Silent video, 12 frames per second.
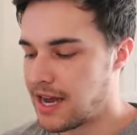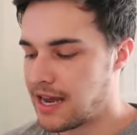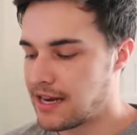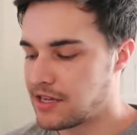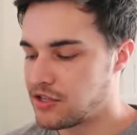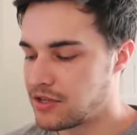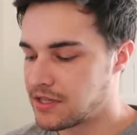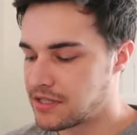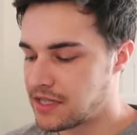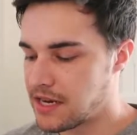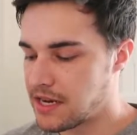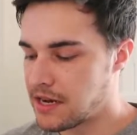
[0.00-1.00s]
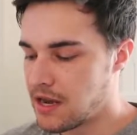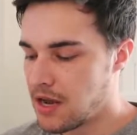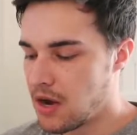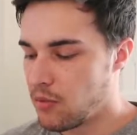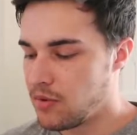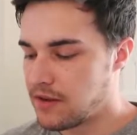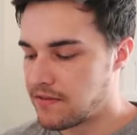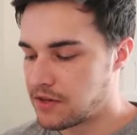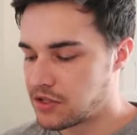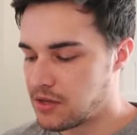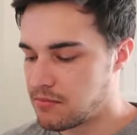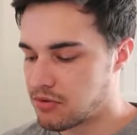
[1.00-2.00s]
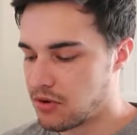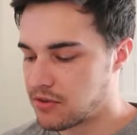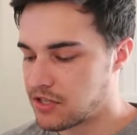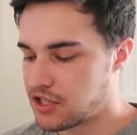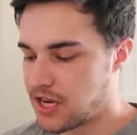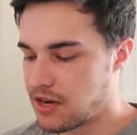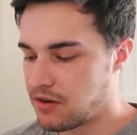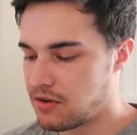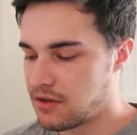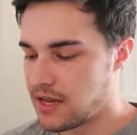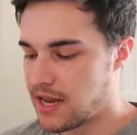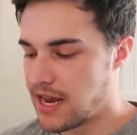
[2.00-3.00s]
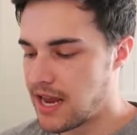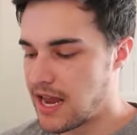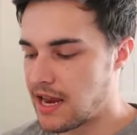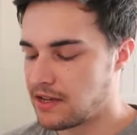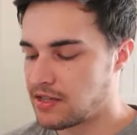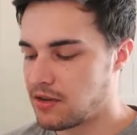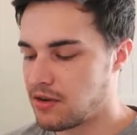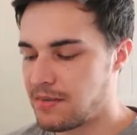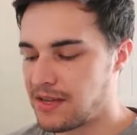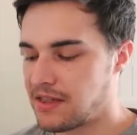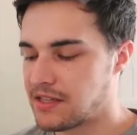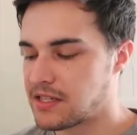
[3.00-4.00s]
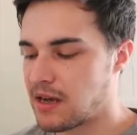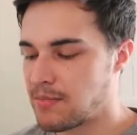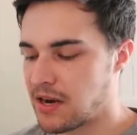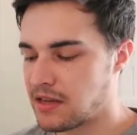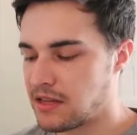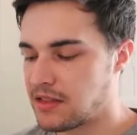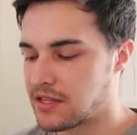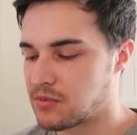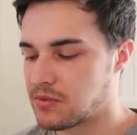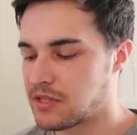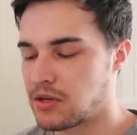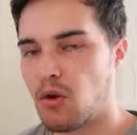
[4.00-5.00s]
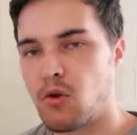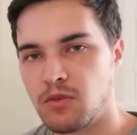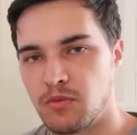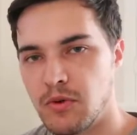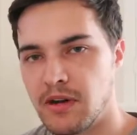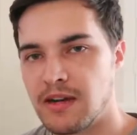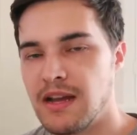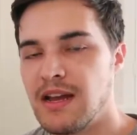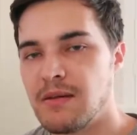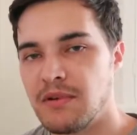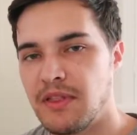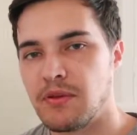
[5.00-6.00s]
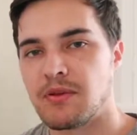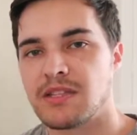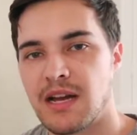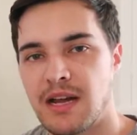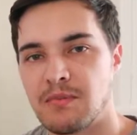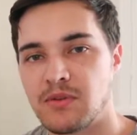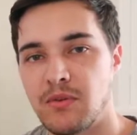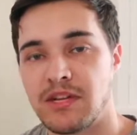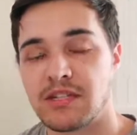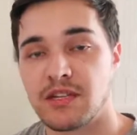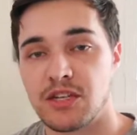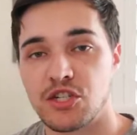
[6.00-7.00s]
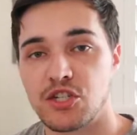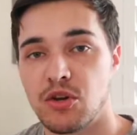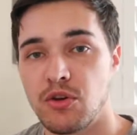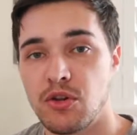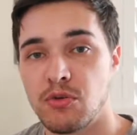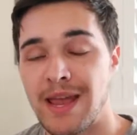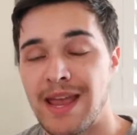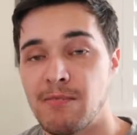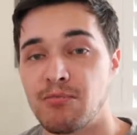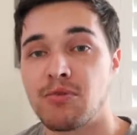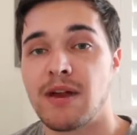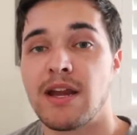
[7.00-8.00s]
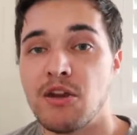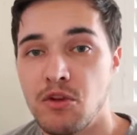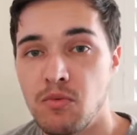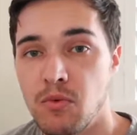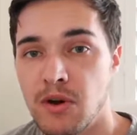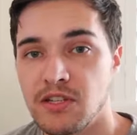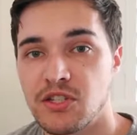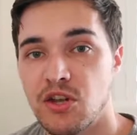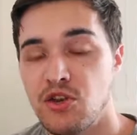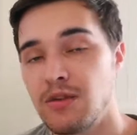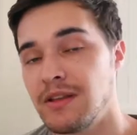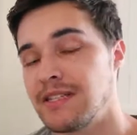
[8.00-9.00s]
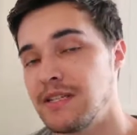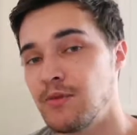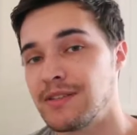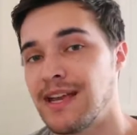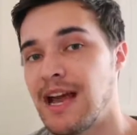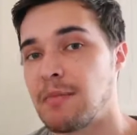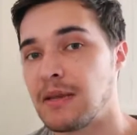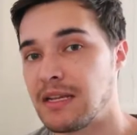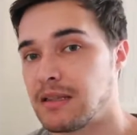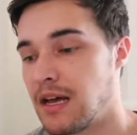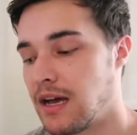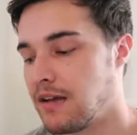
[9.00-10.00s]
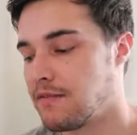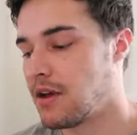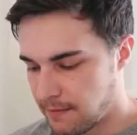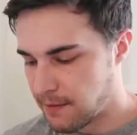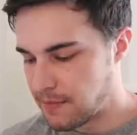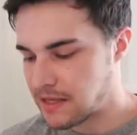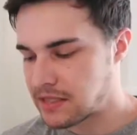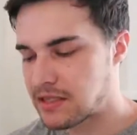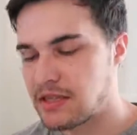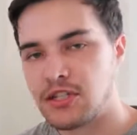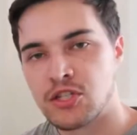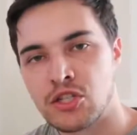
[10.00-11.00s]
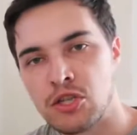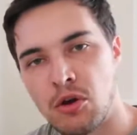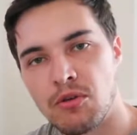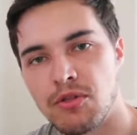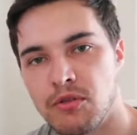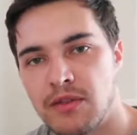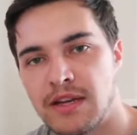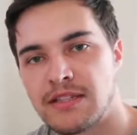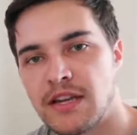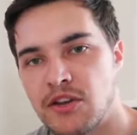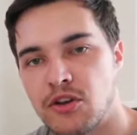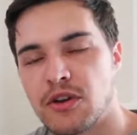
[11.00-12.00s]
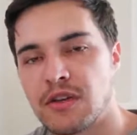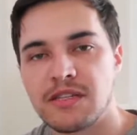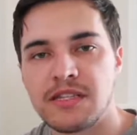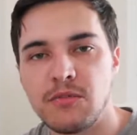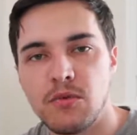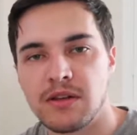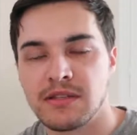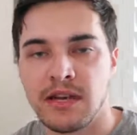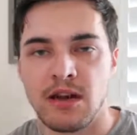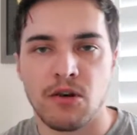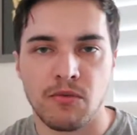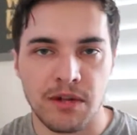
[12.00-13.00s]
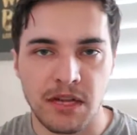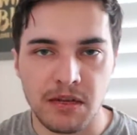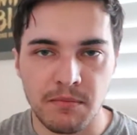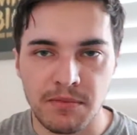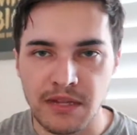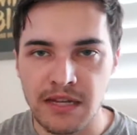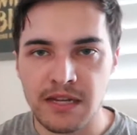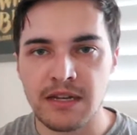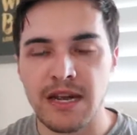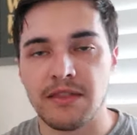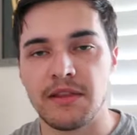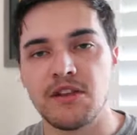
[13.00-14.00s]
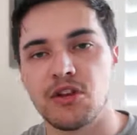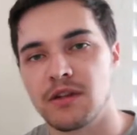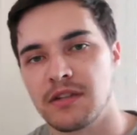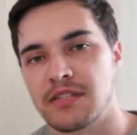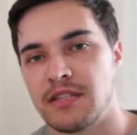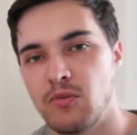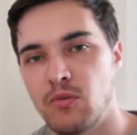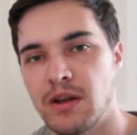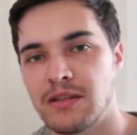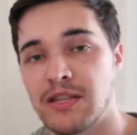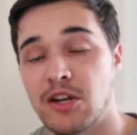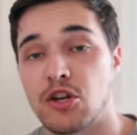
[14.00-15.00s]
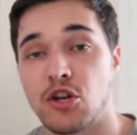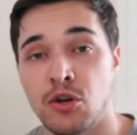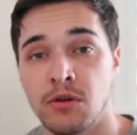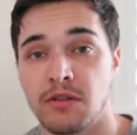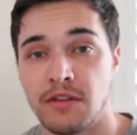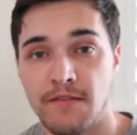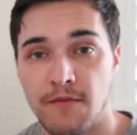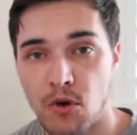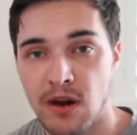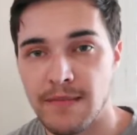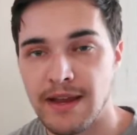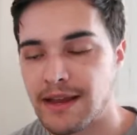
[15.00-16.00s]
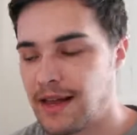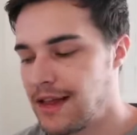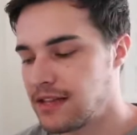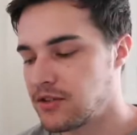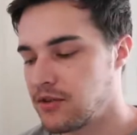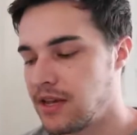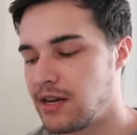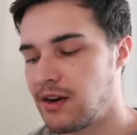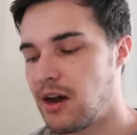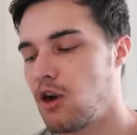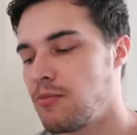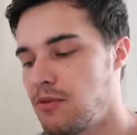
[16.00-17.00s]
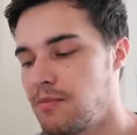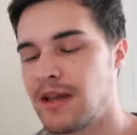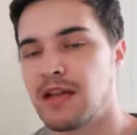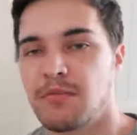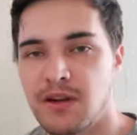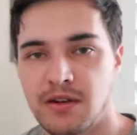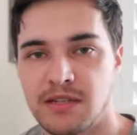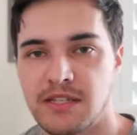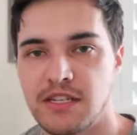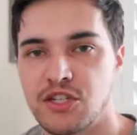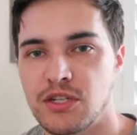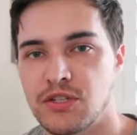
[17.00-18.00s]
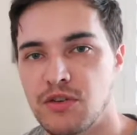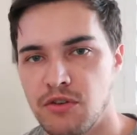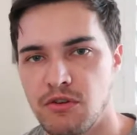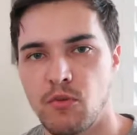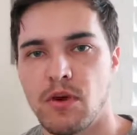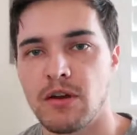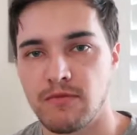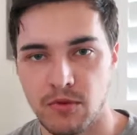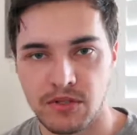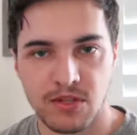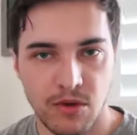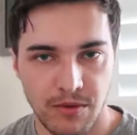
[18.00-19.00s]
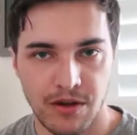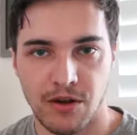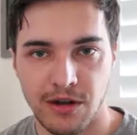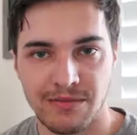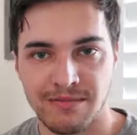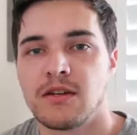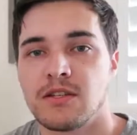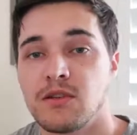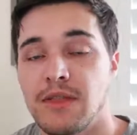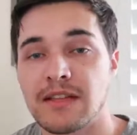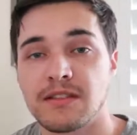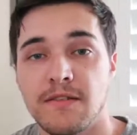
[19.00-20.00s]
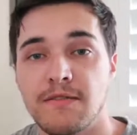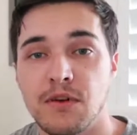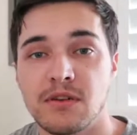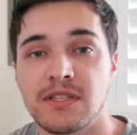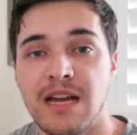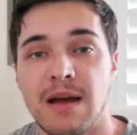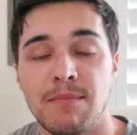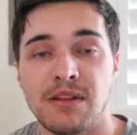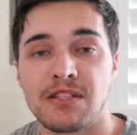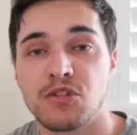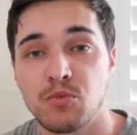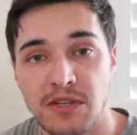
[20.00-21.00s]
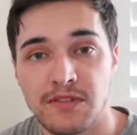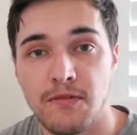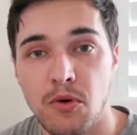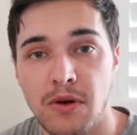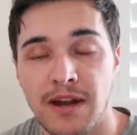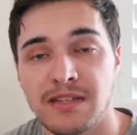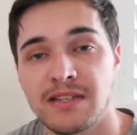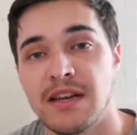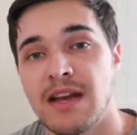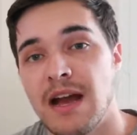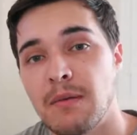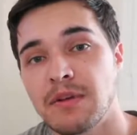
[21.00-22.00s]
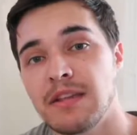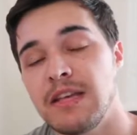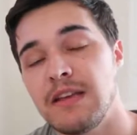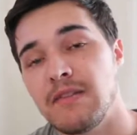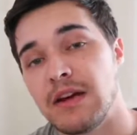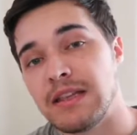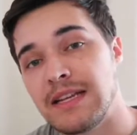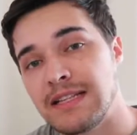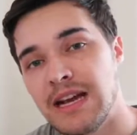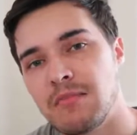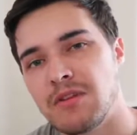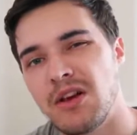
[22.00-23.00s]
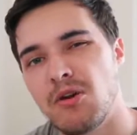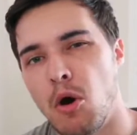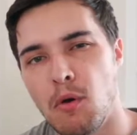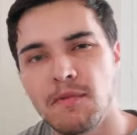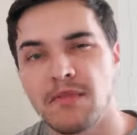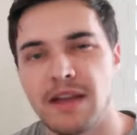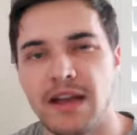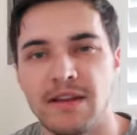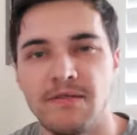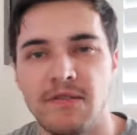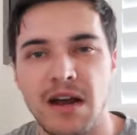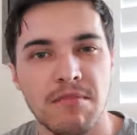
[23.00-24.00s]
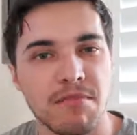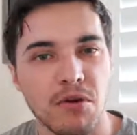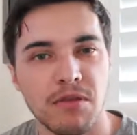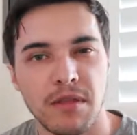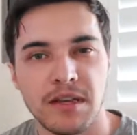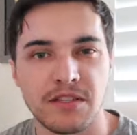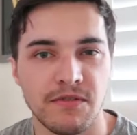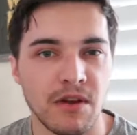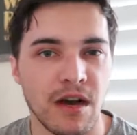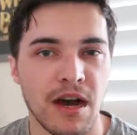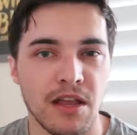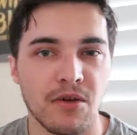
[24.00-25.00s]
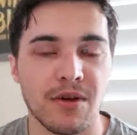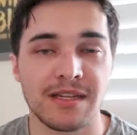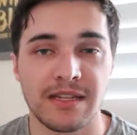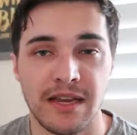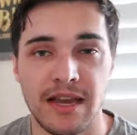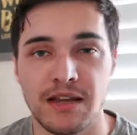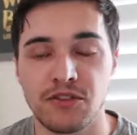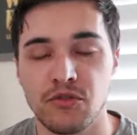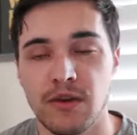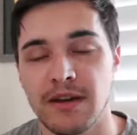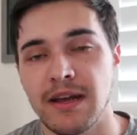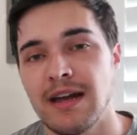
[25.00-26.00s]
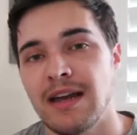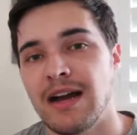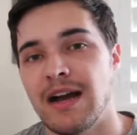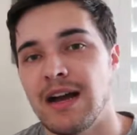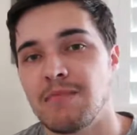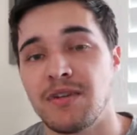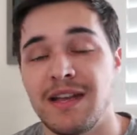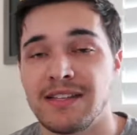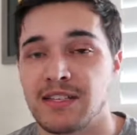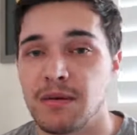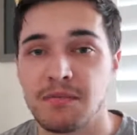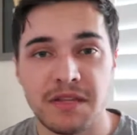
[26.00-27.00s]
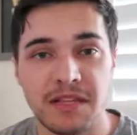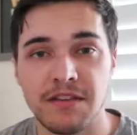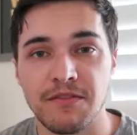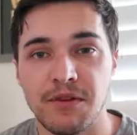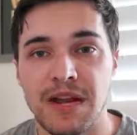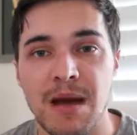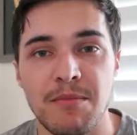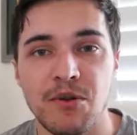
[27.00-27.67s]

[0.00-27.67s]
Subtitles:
And as you can see, we officially broke the channel. And so, I mean, apparently this was an old one, but there are times when it's gonna show you a brand new one so you can see what's happening live. But basically just go through this and you're gonna see ones that already completed, and then you're gonna see ones that are currently forming, so it'll help you make a better decision so you're aware of what's going on. So that's the first app, Swiss Forex. I'm gonna leave a link down below. Hopefully I can find both links for iOS and Android, but it's a completely free app.